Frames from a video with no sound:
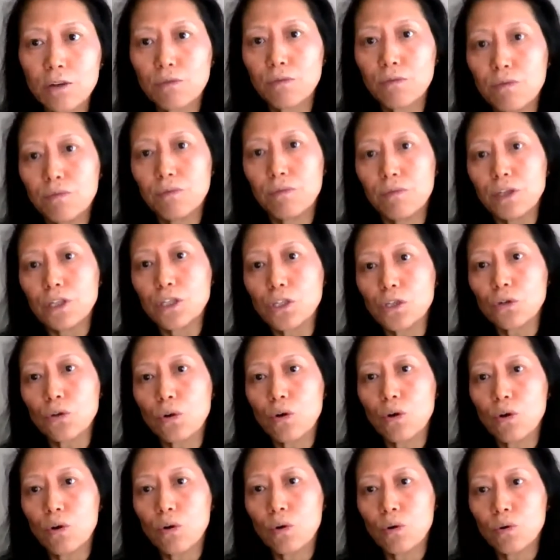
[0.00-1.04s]

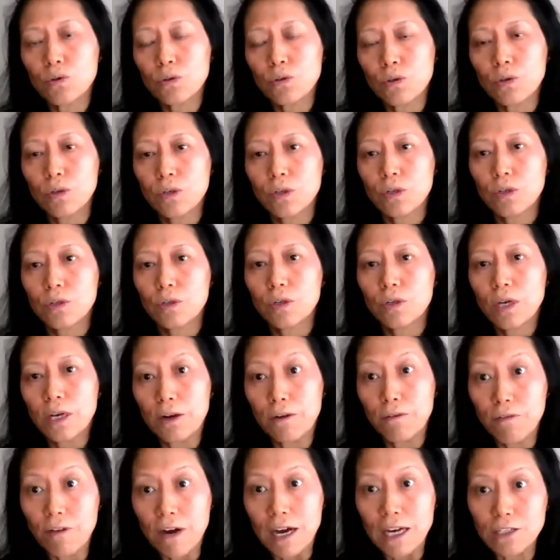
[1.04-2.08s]
regional
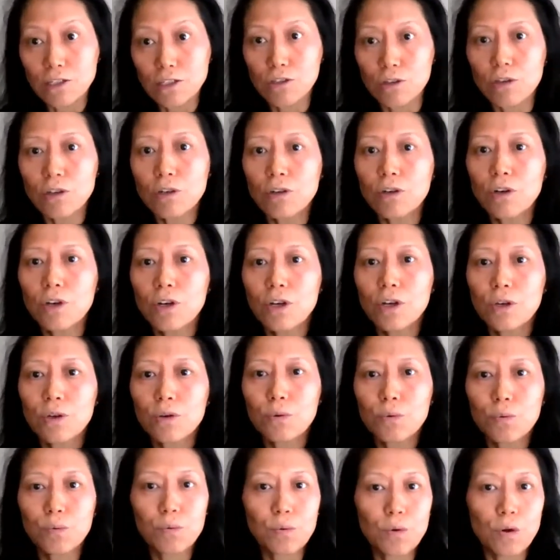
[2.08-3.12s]
advisor
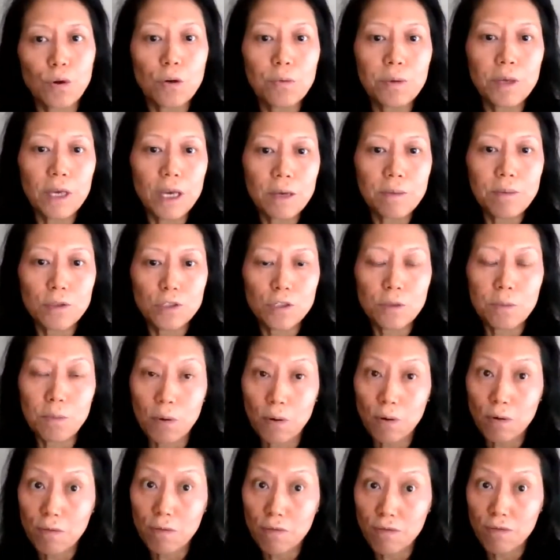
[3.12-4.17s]
will be able to
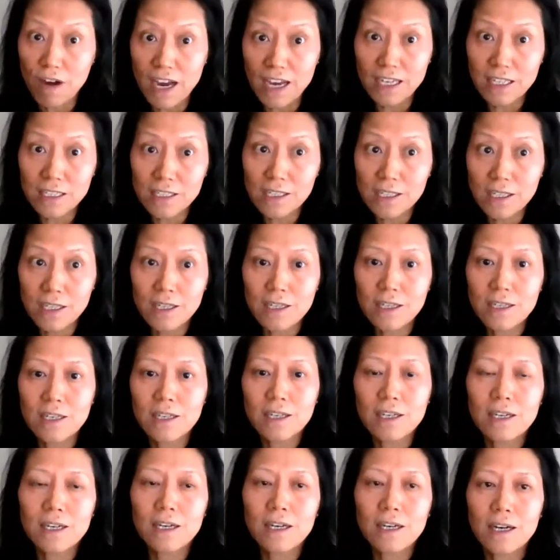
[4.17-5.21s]
provide
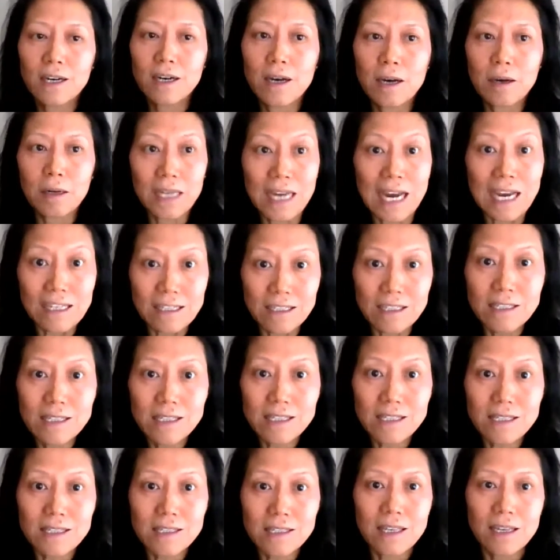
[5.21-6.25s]

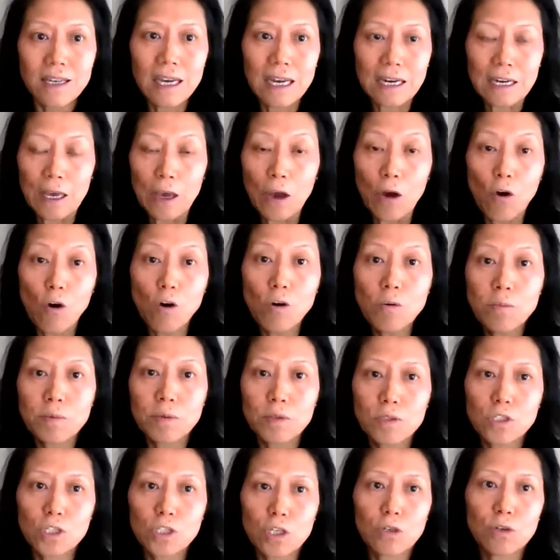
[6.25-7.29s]
guidance and help
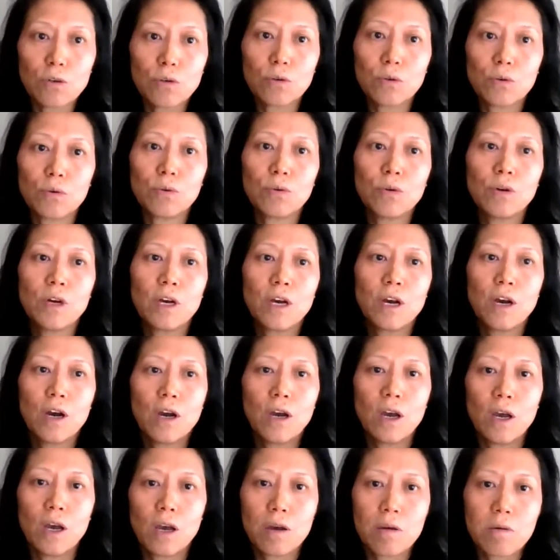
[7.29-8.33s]
to
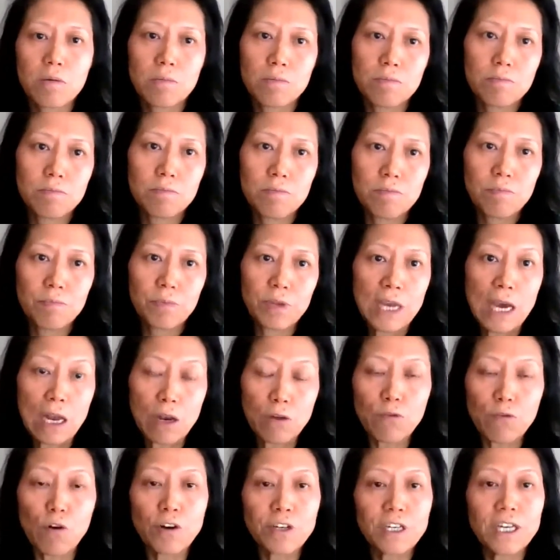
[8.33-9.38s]

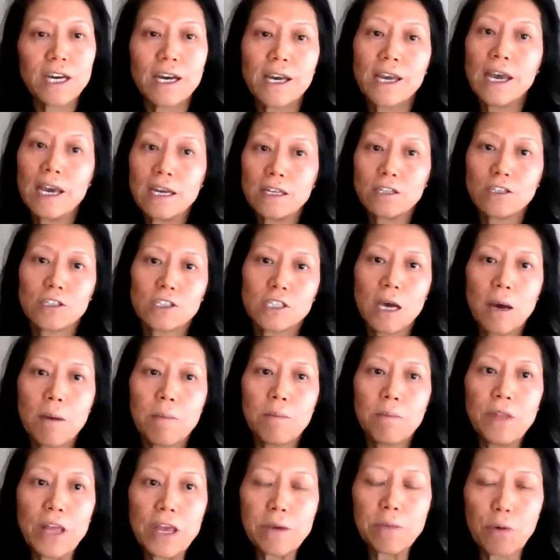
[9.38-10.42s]
California and some
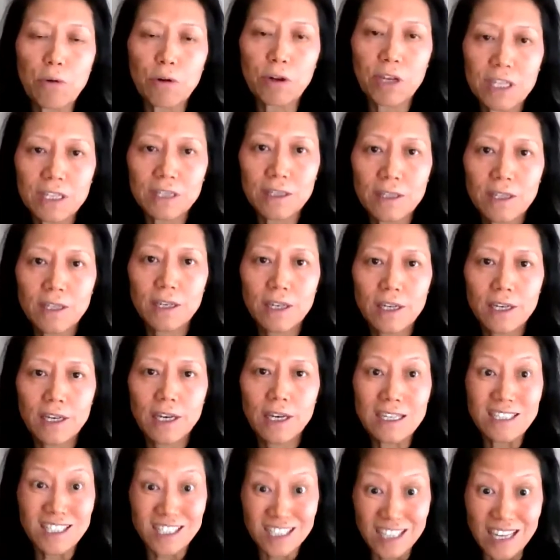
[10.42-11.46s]
neighboring
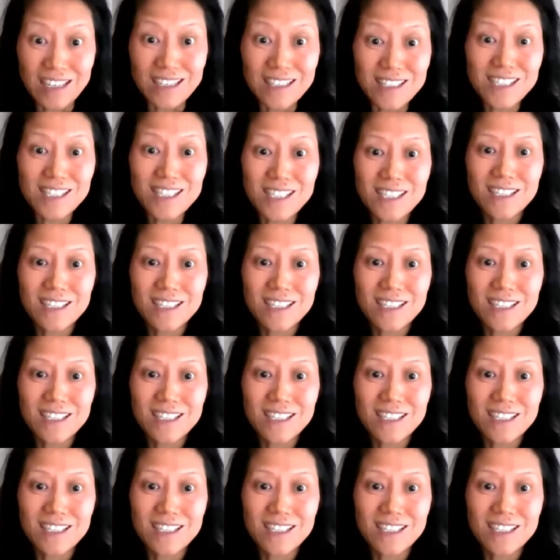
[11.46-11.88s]
states.